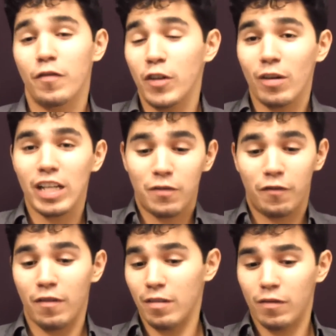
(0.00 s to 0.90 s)
few. It's
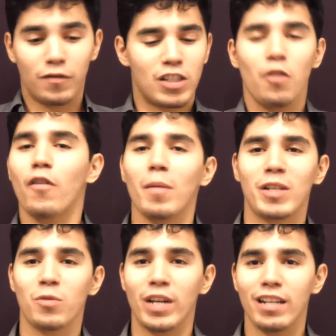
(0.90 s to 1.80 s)
so far
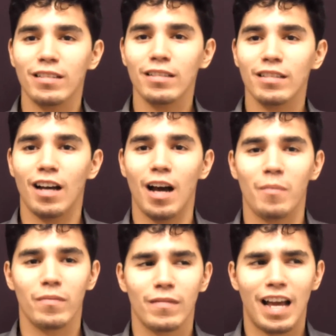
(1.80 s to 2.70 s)
between.
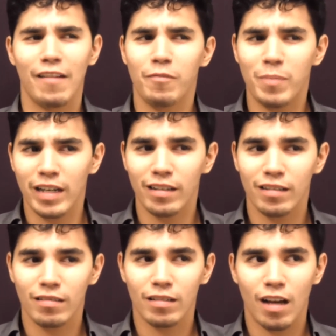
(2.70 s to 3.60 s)
Um, I've
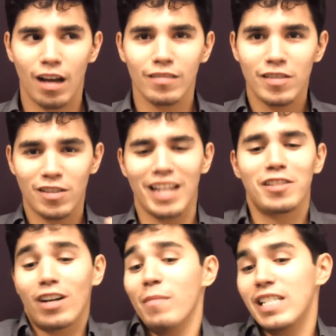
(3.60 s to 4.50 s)
been. I
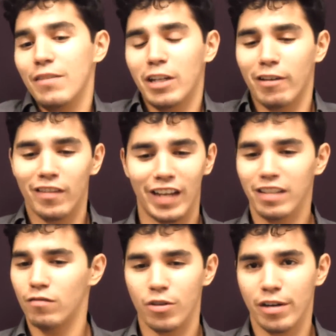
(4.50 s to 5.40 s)
started my TV career
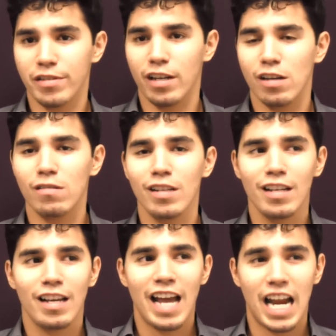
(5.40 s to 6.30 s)
like two years ago,
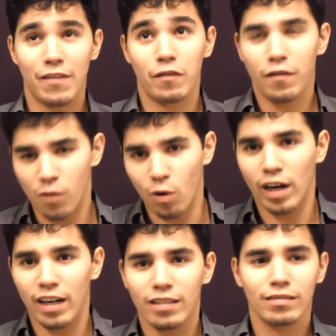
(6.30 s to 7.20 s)
mm -hmm. and I've had
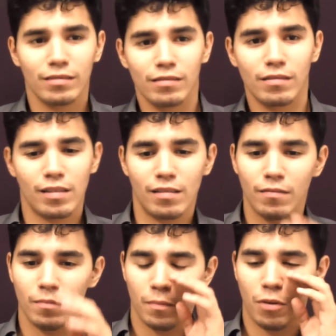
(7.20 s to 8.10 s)
four
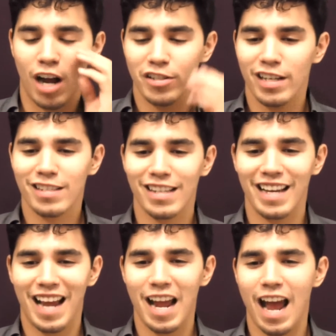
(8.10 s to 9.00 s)
projects,
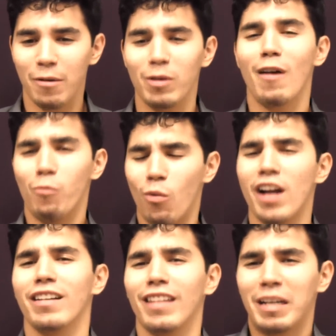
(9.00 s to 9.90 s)
and I, I don't
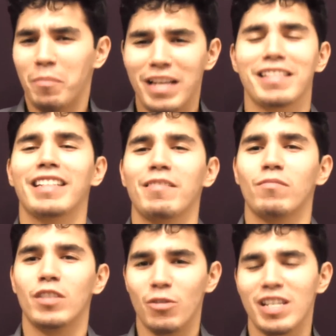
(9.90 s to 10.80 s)
want to like basically
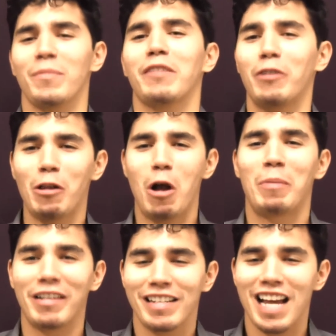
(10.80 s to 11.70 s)
do something for a long
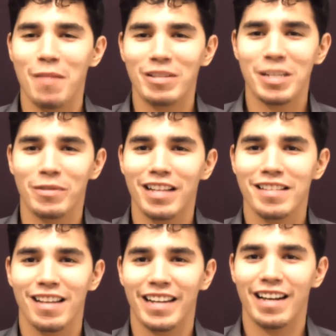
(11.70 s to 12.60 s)
period of time and see what
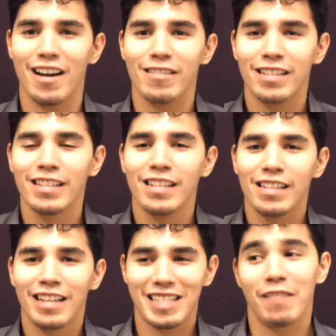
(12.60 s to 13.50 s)
that's like now,
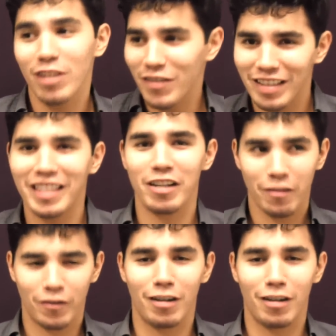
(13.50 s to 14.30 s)
because I've done the theater